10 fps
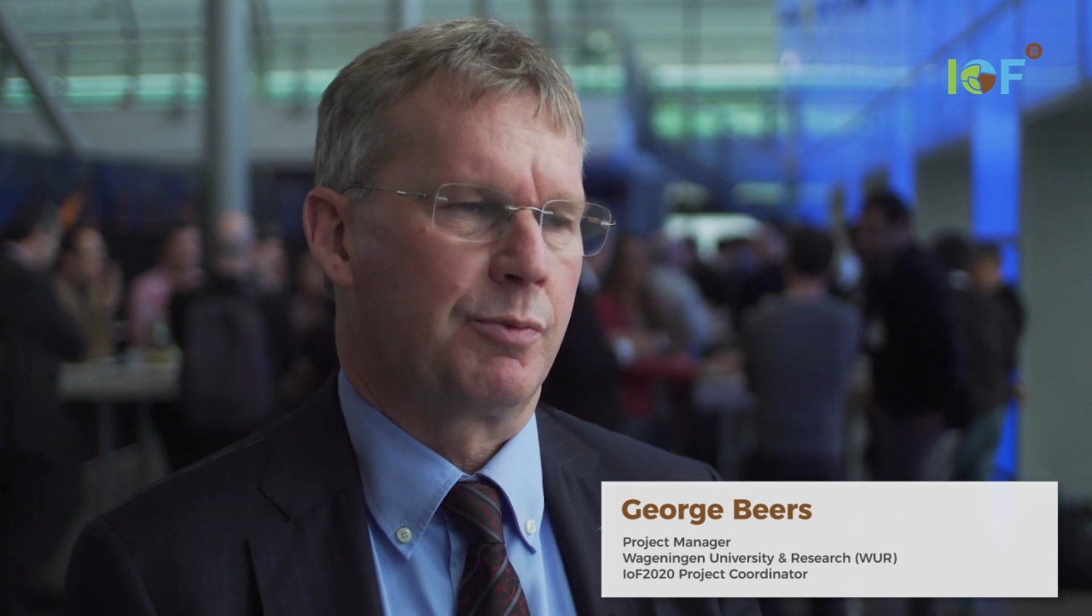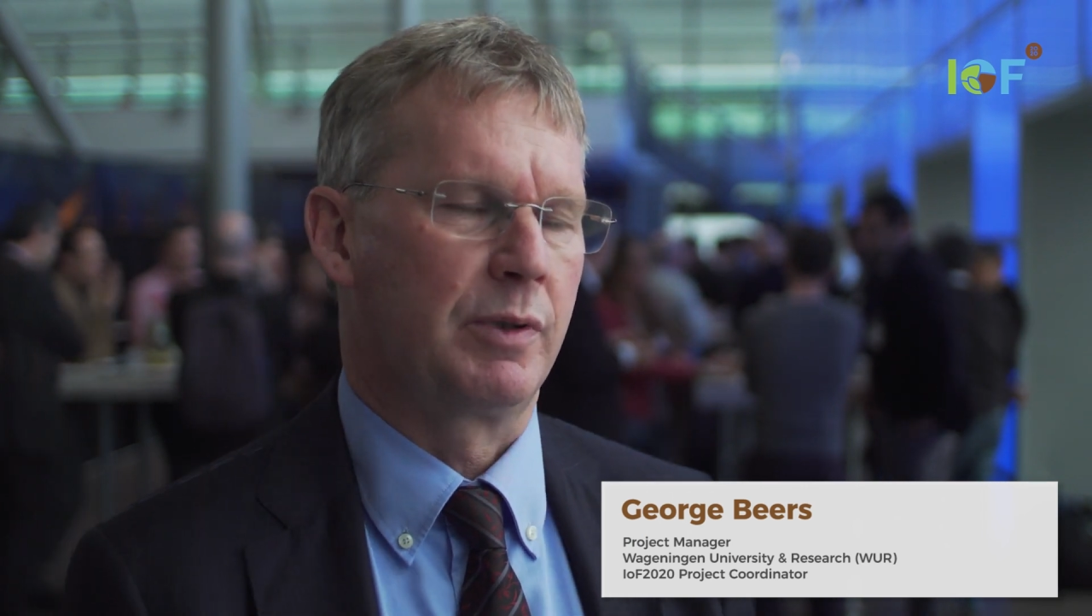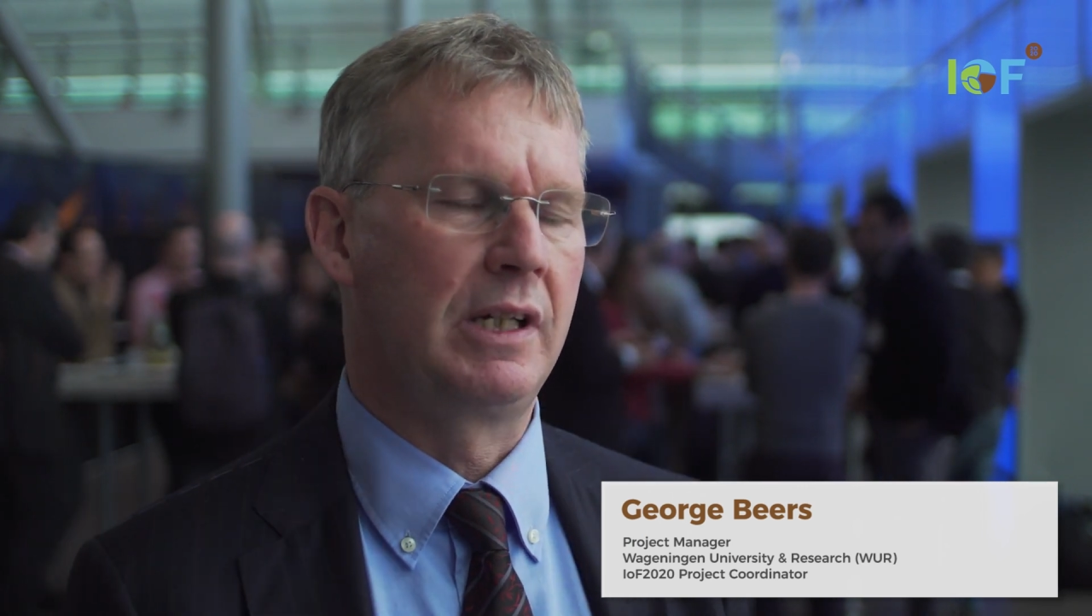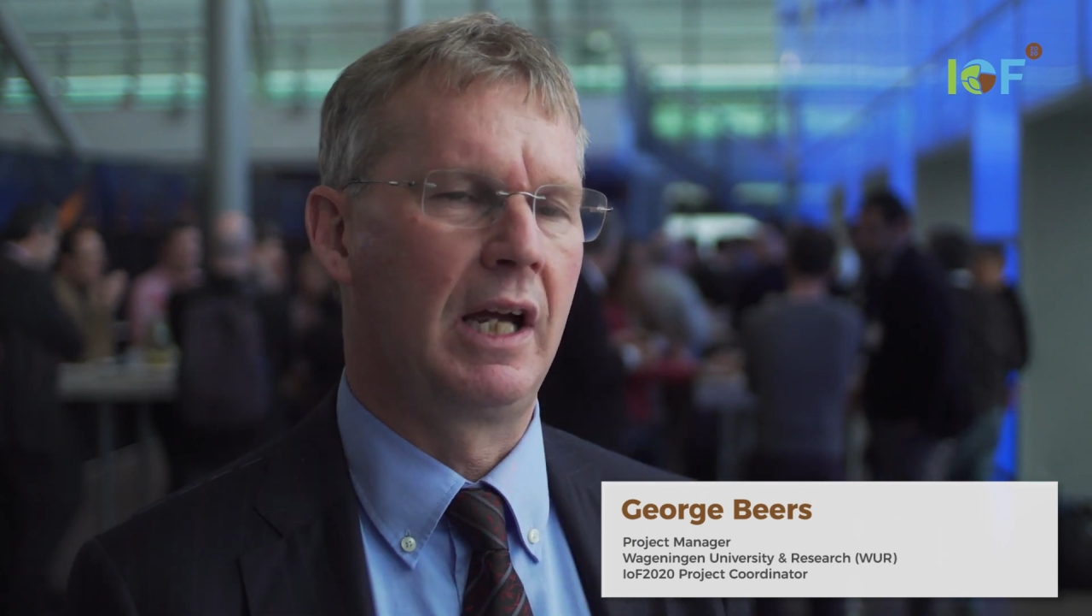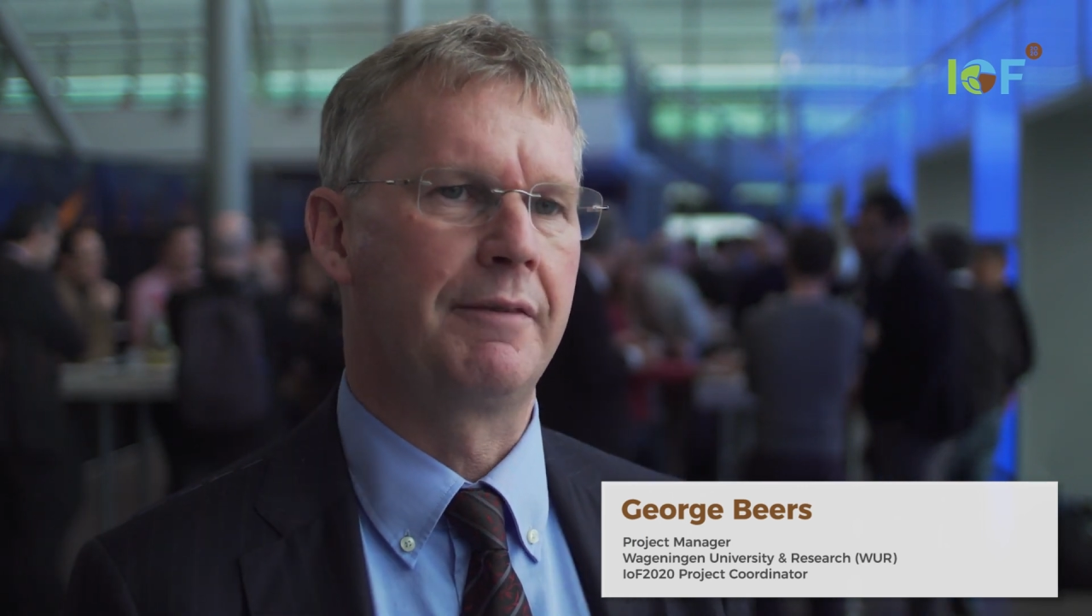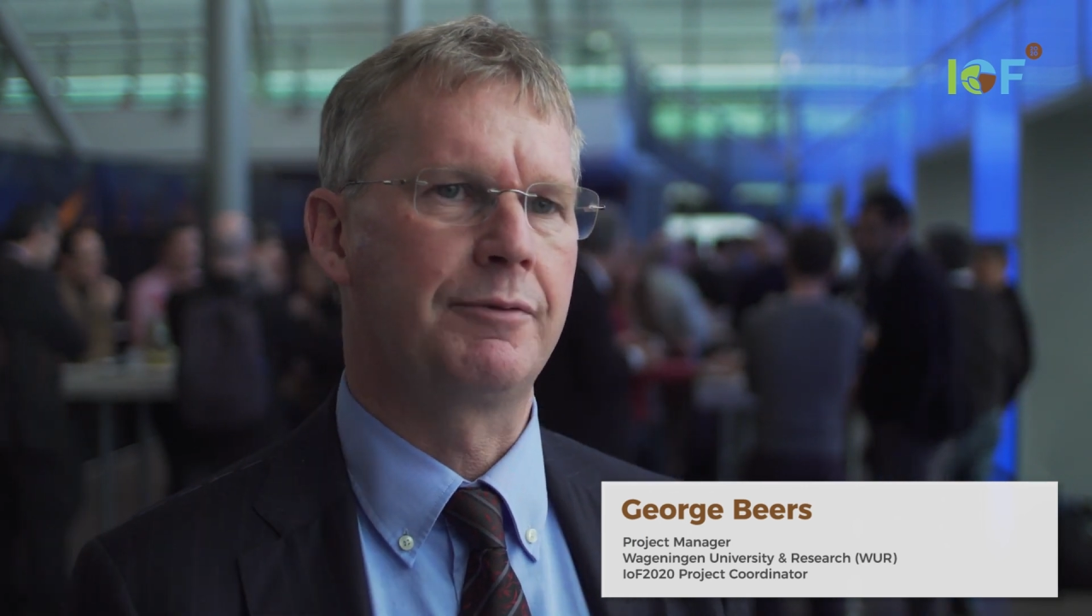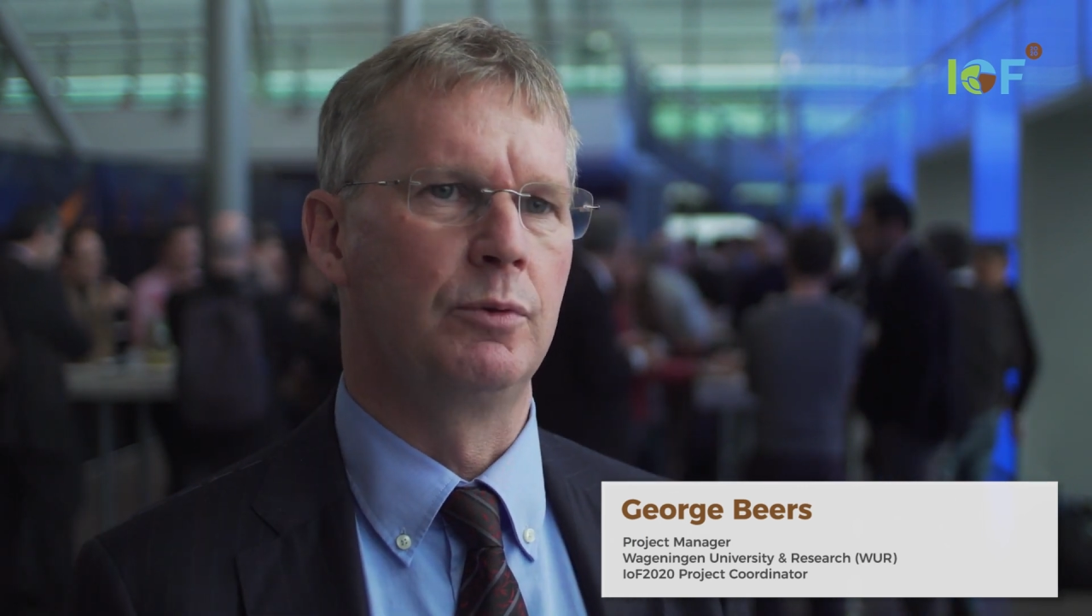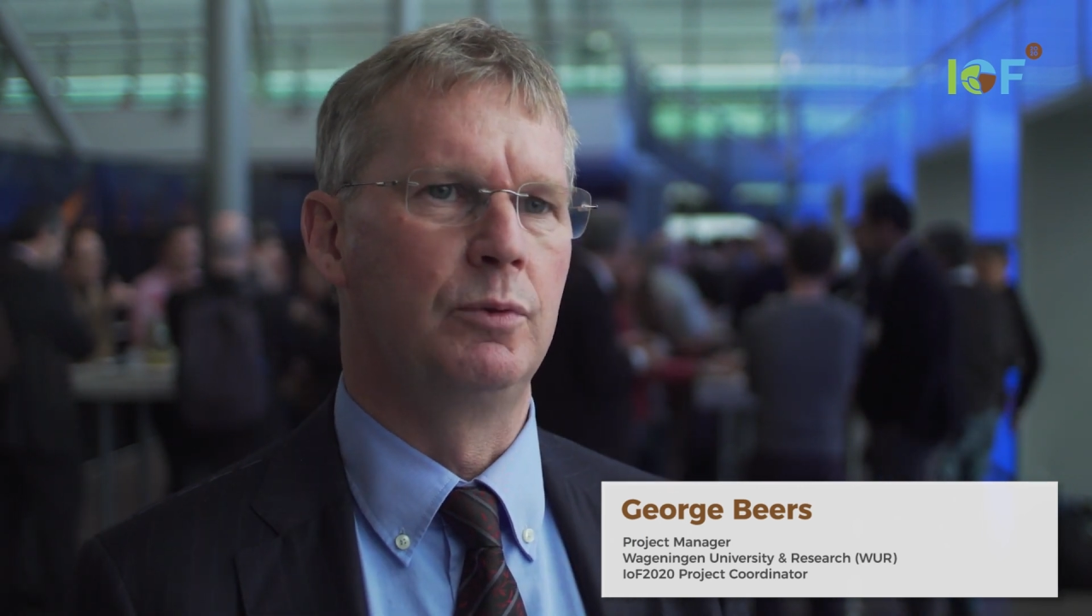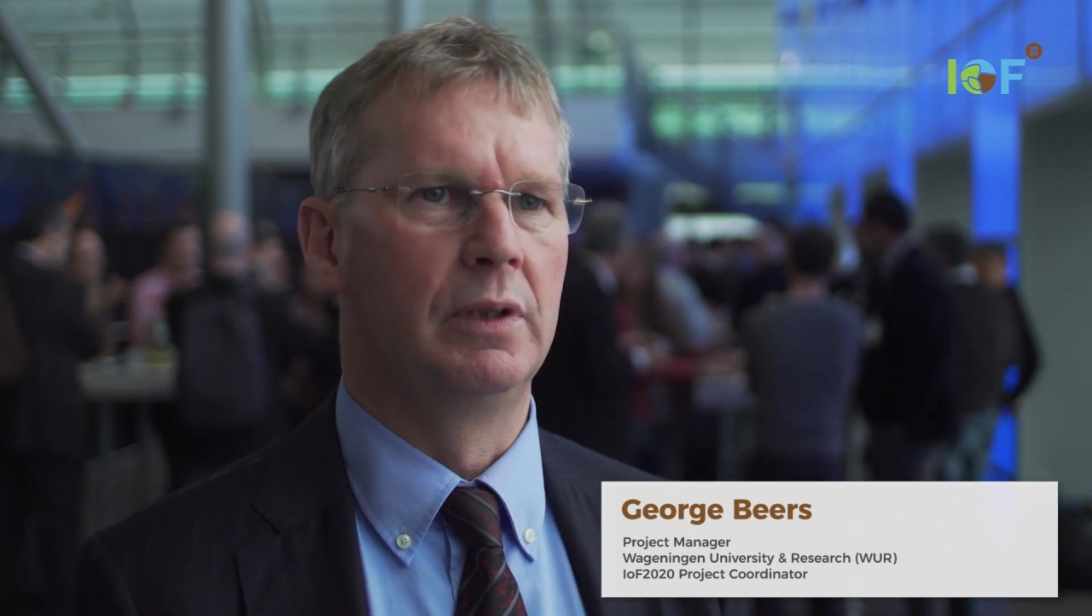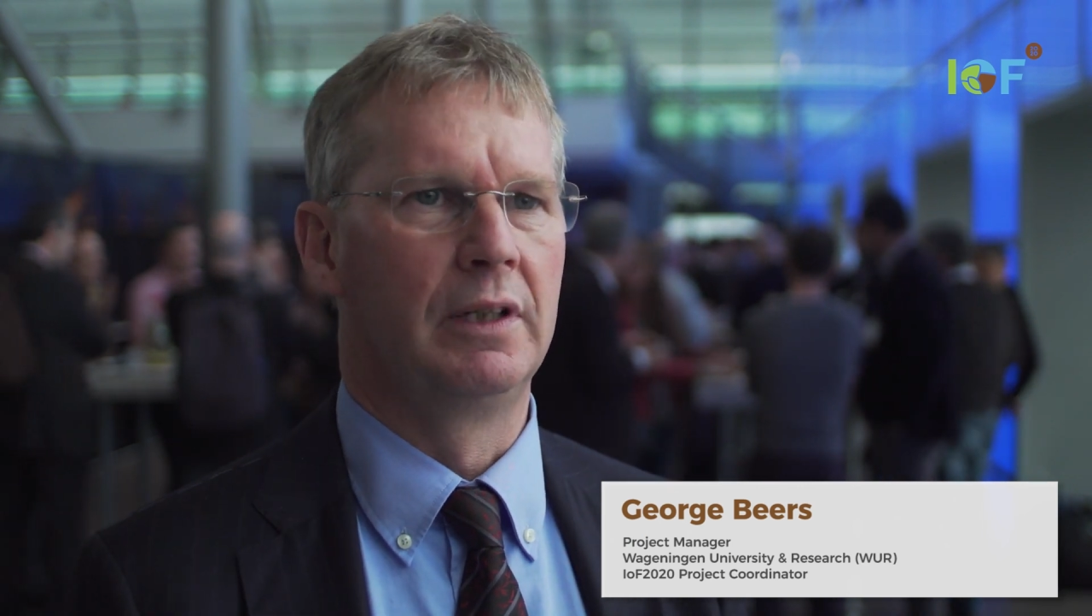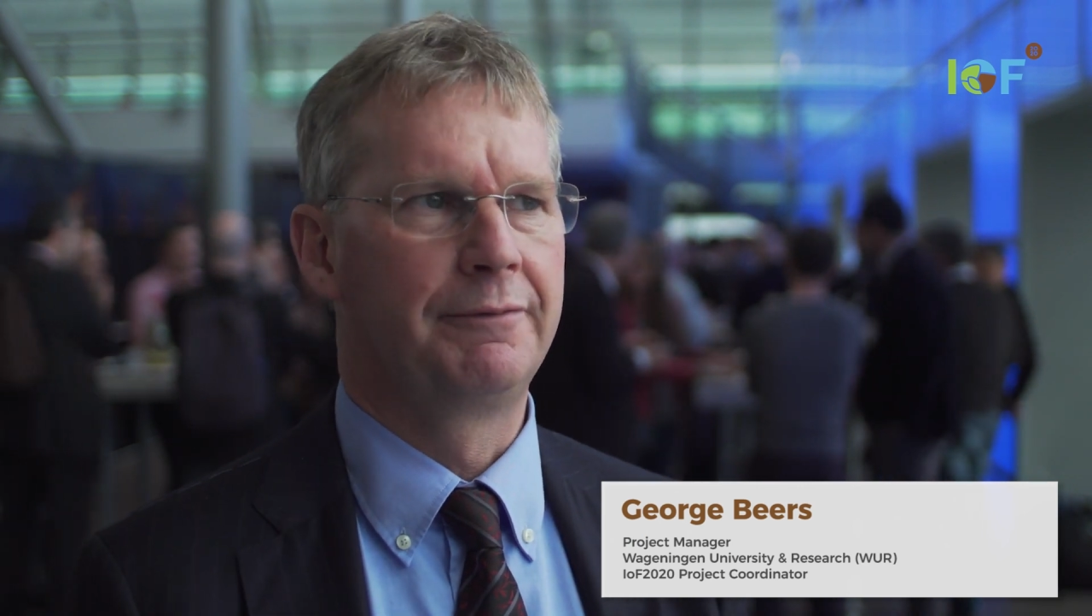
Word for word: we have to